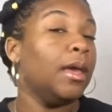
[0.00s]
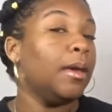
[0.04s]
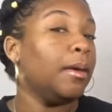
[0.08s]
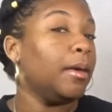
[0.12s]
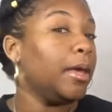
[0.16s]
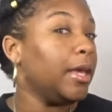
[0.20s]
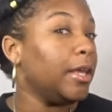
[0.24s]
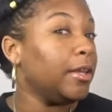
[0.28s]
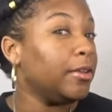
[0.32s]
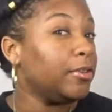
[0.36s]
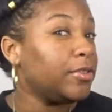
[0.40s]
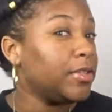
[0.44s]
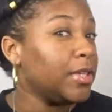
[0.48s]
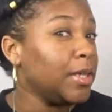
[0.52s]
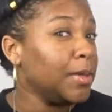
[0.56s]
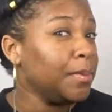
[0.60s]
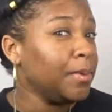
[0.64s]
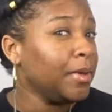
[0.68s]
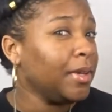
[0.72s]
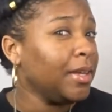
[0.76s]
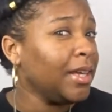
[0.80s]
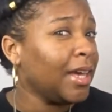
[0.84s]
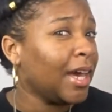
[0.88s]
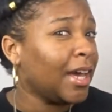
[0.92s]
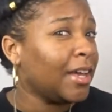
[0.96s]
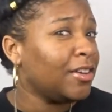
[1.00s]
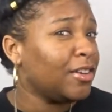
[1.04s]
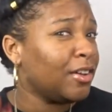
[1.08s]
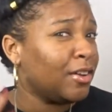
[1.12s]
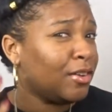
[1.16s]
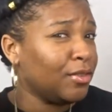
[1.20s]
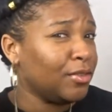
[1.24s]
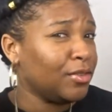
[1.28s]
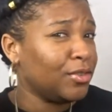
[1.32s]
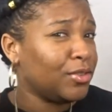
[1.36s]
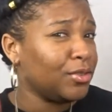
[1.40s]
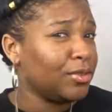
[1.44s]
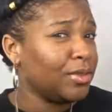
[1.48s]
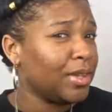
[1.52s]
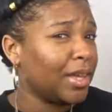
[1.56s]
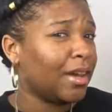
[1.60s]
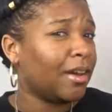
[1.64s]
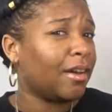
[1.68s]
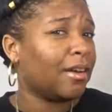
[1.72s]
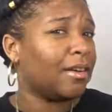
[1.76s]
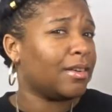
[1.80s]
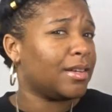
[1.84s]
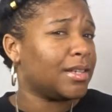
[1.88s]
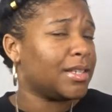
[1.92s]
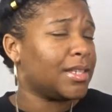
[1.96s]
And typically I don't do that
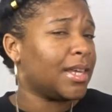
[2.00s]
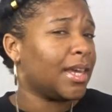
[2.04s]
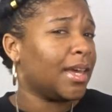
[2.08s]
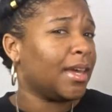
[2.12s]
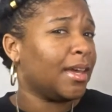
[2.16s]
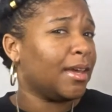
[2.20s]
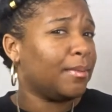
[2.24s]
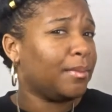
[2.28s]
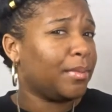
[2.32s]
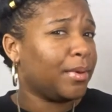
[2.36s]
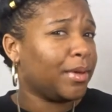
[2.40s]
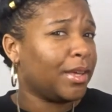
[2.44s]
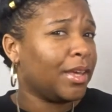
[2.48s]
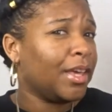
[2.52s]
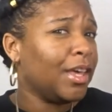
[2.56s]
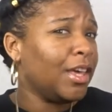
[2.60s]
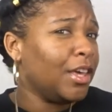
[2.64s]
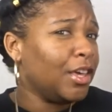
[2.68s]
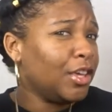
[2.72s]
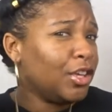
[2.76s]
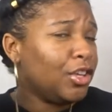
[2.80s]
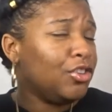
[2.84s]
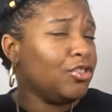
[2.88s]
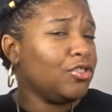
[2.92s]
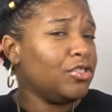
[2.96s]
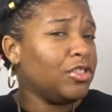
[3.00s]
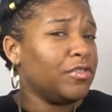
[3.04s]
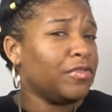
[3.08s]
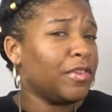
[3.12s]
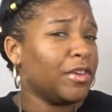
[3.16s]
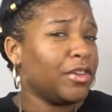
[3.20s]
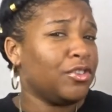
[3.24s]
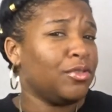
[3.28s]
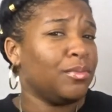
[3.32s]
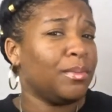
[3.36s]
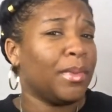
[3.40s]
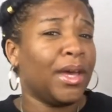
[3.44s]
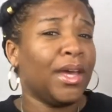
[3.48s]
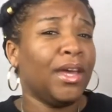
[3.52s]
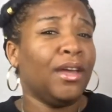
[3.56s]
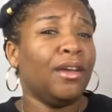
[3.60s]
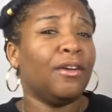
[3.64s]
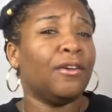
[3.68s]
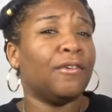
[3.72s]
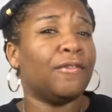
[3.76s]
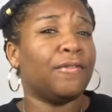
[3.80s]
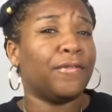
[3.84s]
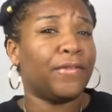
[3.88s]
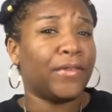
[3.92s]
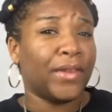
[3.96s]
all the time, but usually if I do my
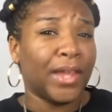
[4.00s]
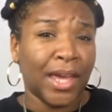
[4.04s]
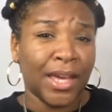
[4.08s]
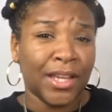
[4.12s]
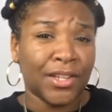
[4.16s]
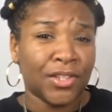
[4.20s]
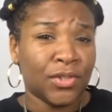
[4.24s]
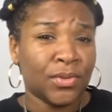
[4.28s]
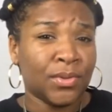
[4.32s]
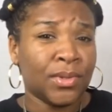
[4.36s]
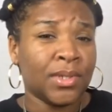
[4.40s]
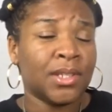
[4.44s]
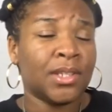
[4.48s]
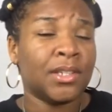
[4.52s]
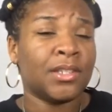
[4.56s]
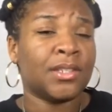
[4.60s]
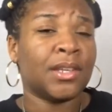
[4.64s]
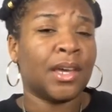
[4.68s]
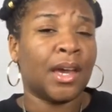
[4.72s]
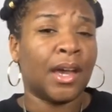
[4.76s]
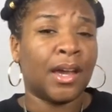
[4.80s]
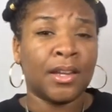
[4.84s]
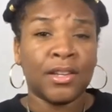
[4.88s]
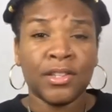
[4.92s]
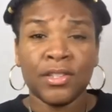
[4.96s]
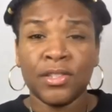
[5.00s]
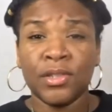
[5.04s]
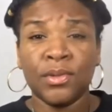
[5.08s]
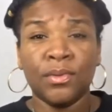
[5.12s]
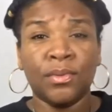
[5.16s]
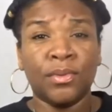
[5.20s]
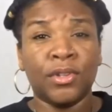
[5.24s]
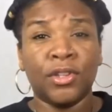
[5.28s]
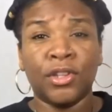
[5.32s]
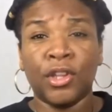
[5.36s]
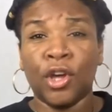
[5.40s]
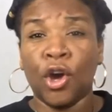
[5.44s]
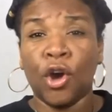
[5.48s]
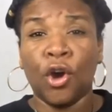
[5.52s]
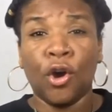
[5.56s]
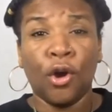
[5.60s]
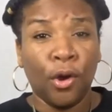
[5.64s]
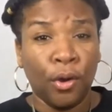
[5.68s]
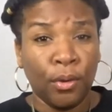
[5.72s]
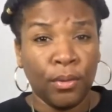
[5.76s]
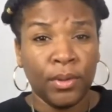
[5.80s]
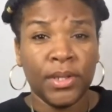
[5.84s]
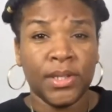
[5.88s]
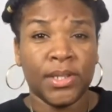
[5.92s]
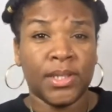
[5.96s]
hair in flat twists, that's honestly the
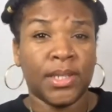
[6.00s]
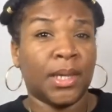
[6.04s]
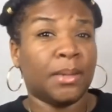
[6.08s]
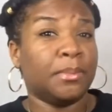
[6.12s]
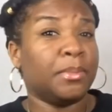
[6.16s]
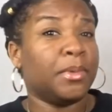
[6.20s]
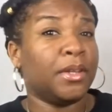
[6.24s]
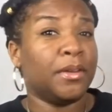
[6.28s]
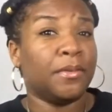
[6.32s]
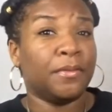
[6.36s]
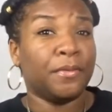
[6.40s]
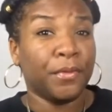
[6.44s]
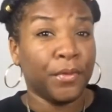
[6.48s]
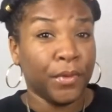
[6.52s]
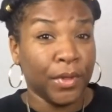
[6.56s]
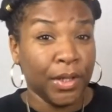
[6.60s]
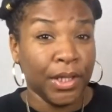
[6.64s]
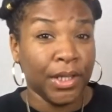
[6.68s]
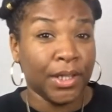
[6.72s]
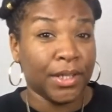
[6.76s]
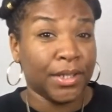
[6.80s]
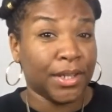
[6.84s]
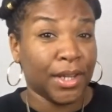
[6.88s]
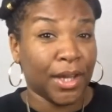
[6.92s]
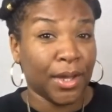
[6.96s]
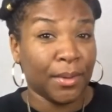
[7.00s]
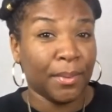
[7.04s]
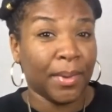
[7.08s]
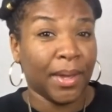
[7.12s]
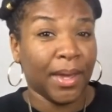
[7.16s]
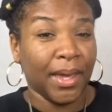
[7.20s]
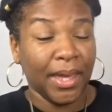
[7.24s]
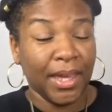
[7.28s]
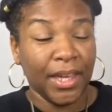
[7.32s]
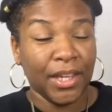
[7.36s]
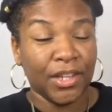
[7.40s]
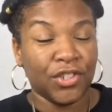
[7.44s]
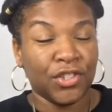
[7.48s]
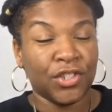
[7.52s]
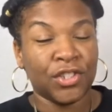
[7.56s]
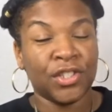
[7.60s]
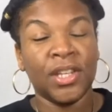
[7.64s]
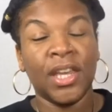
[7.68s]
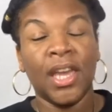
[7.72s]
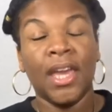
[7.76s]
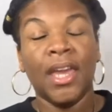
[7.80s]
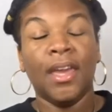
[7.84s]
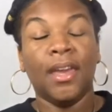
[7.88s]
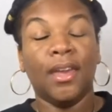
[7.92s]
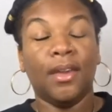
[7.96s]
only time that I'm fleeking down my edges.
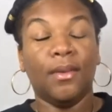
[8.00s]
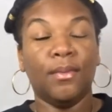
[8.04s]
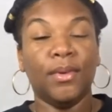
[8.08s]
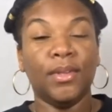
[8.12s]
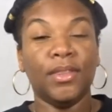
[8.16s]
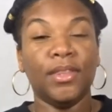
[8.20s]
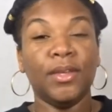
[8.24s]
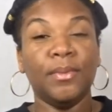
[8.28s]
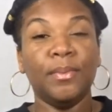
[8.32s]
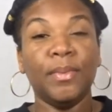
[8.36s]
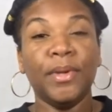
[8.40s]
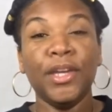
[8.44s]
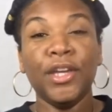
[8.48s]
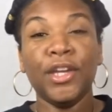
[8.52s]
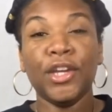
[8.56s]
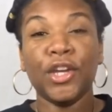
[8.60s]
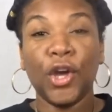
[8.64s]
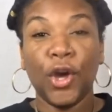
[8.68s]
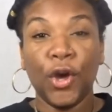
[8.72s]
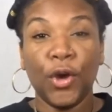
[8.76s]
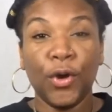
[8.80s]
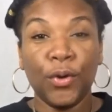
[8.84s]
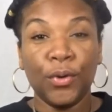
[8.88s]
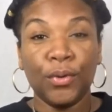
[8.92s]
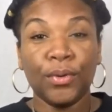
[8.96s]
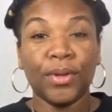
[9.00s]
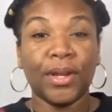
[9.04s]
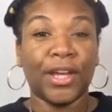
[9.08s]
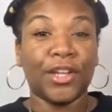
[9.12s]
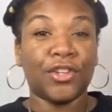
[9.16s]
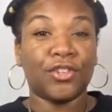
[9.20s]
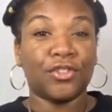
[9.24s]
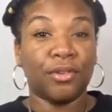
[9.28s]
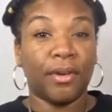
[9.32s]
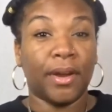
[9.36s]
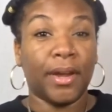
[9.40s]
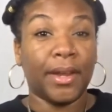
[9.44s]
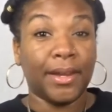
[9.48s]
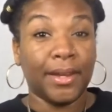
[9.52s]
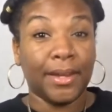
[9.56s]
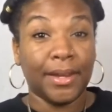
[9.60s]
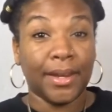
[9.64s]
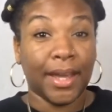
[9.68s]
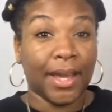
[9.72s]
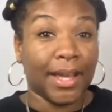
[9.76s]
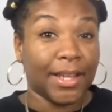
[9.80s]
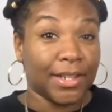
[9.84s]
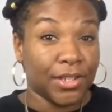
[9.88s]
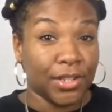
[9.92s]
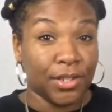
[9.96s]
And with it being cold, I try
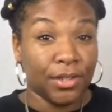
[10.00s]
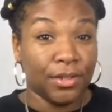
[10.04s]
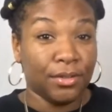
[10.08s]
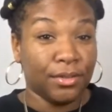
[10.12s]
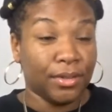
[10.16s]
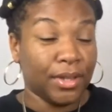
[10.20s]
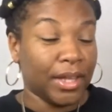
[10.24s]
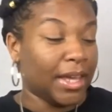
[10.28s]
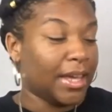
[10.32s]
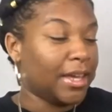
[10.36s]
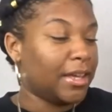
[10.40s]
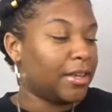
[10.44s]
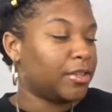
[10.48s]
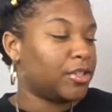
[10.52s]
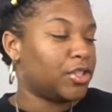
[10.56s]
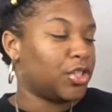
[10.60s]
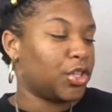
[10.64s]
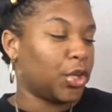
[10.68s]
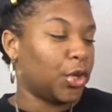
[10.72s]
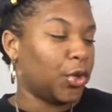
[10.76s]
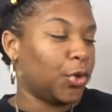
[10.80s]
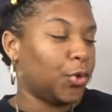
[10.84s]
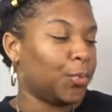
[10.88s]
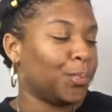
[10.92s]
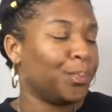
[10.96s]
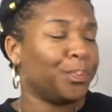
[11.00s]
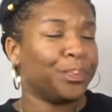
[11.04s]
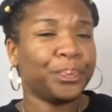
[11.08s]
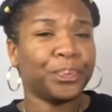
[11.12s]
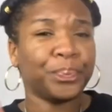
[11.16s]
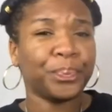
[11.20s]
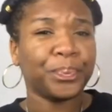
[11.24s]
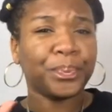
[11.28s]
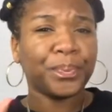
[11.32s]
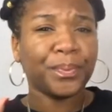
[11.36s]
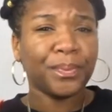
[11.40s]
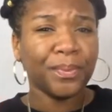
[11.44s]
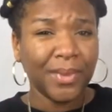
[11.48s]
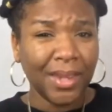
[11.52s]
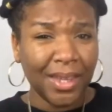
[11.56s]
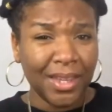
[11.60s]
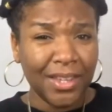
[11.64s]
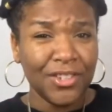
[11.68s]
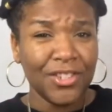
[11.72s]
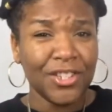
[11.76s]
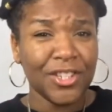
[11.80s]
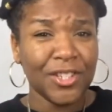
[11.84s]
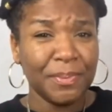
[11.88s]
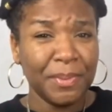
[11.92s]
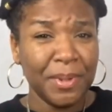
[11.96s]
not to do that, so
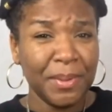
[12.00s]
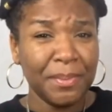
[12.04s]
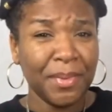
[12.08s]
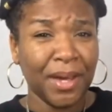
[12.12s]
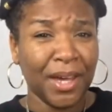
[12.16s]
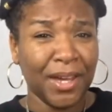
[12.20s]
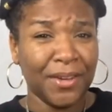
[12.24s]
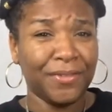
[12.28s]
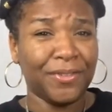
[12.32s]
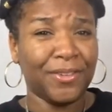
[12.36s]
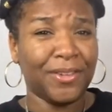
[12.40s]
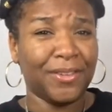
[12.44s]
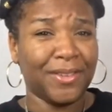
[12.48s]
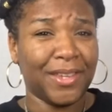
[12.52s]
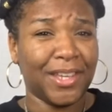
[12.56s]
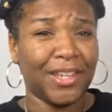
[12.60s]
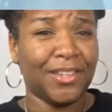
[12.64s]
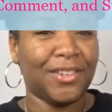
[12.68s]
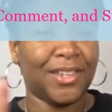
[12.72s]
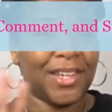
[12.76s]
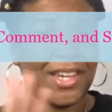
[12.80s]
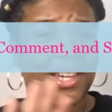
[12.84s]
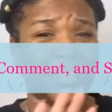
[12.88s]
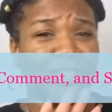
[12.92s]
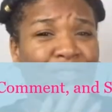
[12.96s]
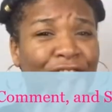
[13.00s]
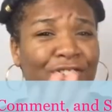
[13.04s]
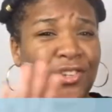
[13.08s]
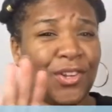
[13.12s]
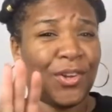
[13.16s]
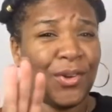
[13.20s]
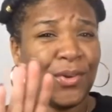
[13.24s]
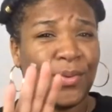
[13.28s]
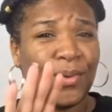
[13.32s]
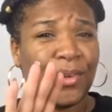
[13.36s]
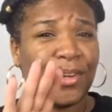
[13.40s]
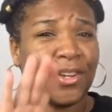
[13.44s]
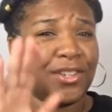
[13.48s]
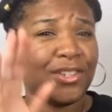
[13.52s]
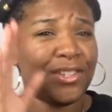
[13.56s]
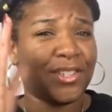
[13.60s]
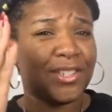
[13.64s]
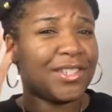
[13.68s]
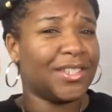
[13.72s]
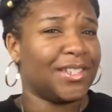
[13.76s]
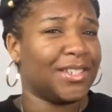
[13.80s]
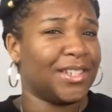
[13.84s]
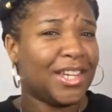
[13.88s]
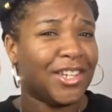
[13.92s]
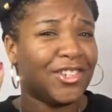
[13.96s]
just be mindful of that, you guys. You don't want to
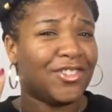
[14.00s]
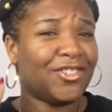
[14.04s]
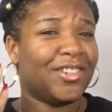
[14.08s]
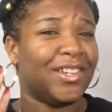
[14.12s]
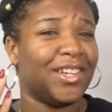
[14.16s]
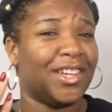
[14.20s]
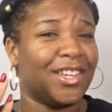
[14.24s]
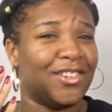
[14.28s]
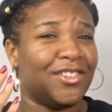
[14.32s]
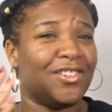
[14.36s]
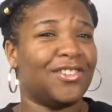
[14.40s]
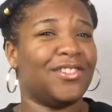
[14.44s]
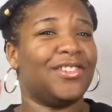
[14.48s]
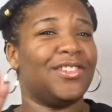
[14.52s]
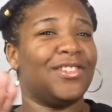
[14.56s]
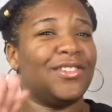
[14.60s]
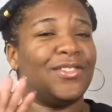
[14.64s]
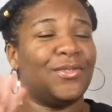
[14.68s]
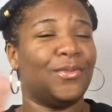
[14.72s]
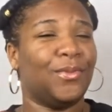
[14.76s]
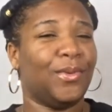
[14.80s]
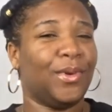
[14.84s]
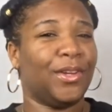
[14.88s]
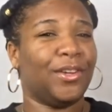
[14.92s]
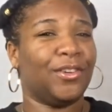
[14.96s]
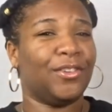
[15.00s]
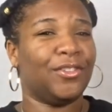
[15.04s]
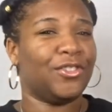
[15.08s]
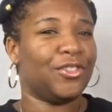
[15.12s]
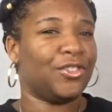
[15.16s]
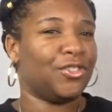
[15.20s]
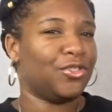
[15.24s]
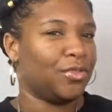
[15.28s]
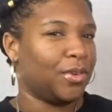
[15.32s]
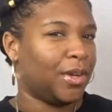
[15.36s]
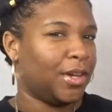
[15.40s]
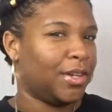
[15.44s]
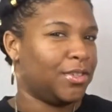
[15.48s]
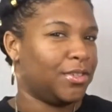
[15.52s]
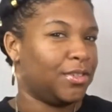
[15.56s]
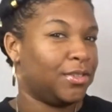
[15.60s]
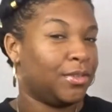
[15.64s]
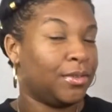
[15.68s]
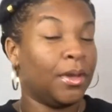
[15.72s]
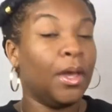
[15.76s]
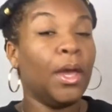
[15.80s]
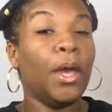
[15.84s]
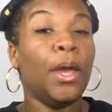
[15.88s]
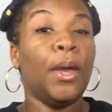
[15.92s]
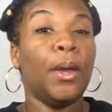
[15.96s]
just snatch your edges this winter just trying to
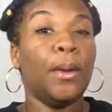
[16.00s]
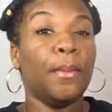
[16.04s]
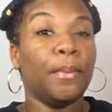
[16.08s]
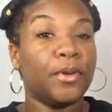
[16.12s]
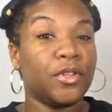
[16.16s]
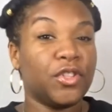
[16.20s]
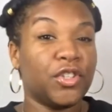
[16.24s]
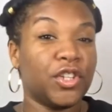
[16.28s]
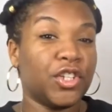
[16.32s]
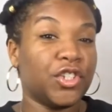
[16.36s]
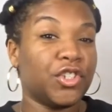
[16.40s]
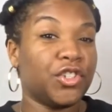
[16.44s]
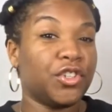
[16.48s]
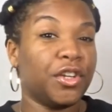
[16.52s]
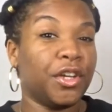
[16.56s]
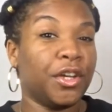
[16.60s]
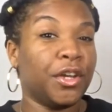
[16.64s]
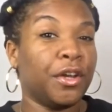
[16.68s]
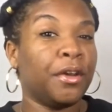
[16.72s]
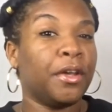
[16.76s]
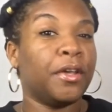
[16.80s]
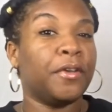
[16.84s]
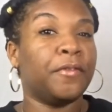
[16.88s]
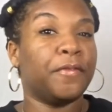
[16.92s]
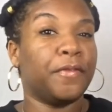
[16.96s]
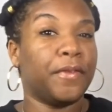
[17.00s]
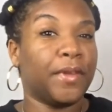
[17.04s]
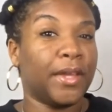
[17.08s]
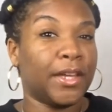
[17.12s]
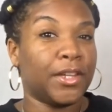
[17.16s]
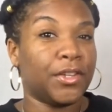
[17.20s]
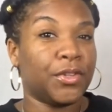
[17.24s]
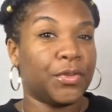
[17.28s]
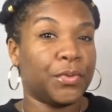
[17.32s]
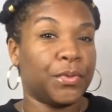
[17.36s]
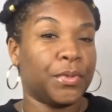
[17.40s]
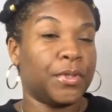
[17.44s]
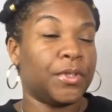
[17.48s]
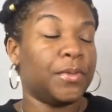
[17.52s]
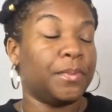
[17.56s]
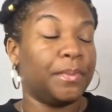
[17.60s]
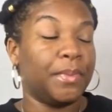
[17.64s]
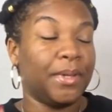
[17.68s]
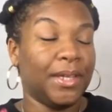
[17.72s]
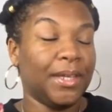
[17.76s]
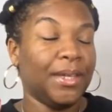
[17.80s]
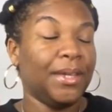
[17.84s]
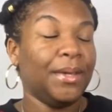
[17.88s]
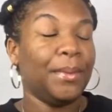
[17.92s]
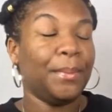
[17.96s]
protect your hair and flat twist.
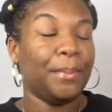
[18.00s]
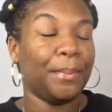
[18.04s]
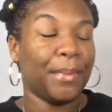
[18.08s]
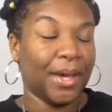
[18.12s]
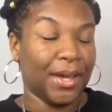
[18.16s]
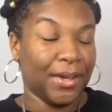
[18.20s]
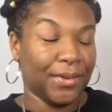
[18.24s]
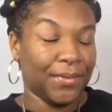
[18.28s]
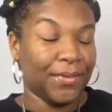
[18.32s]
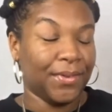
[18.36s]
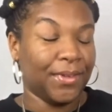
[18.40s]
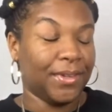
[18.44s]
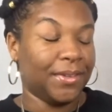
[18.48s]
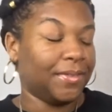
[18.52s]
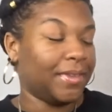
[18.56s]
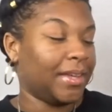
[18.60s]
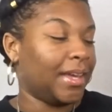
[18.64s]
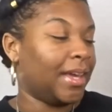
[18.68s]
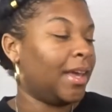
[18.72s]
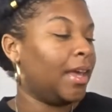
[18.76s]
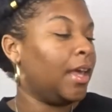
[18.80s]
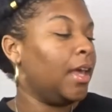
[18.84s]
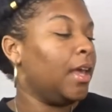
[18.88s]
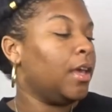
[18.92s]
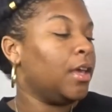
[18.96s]
Be mindful of that.